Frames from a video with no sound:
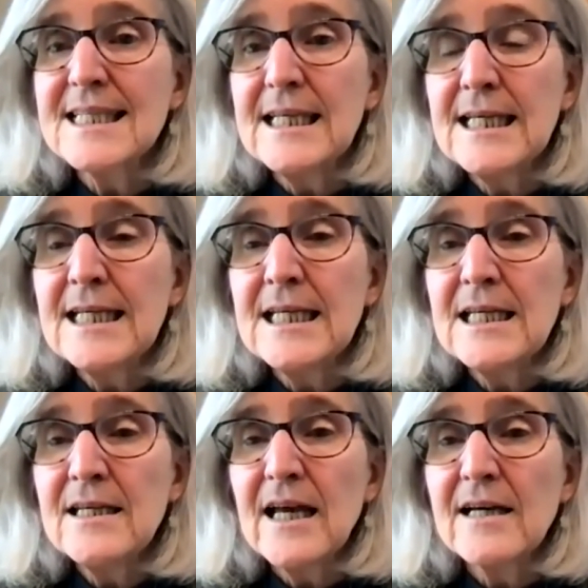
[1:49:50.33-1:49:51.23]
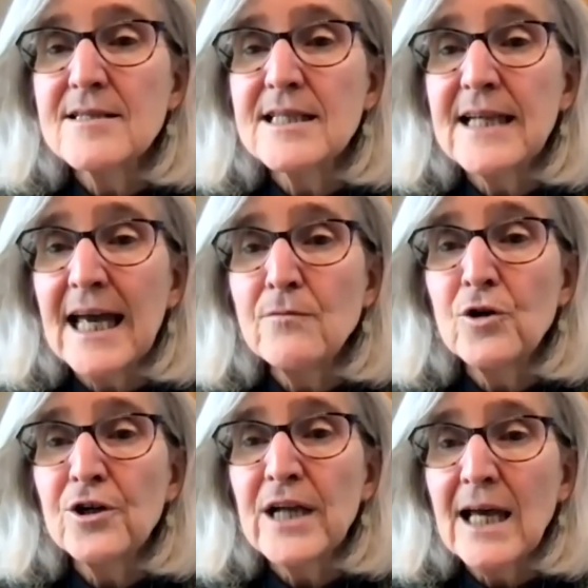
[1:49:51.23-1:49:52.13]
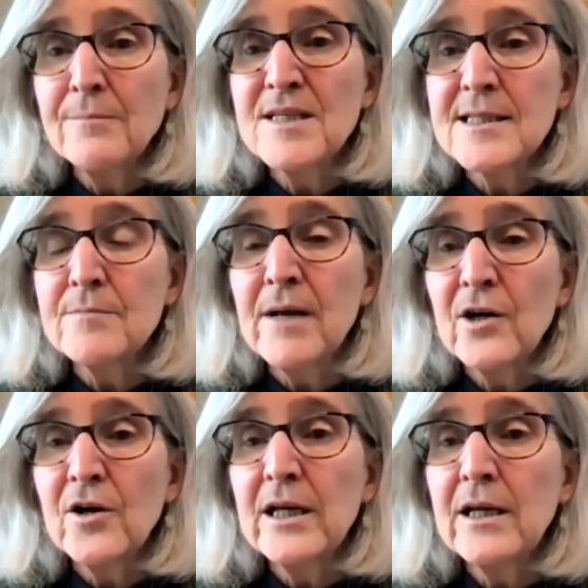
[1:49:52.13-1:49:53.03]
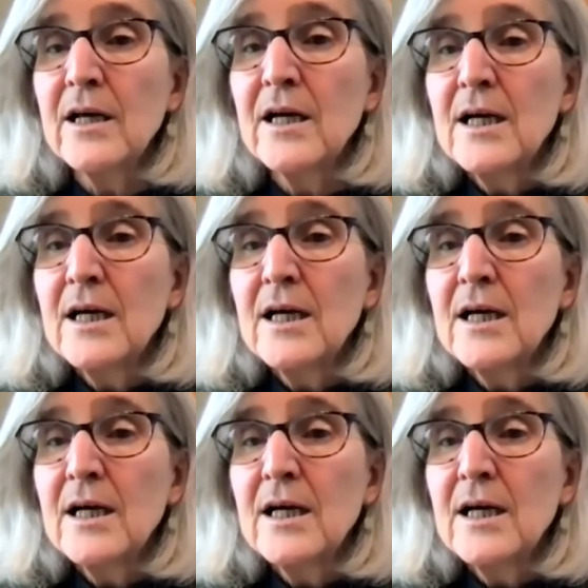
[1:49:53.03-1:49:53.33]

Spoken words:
E as in Edward, M as in Mary,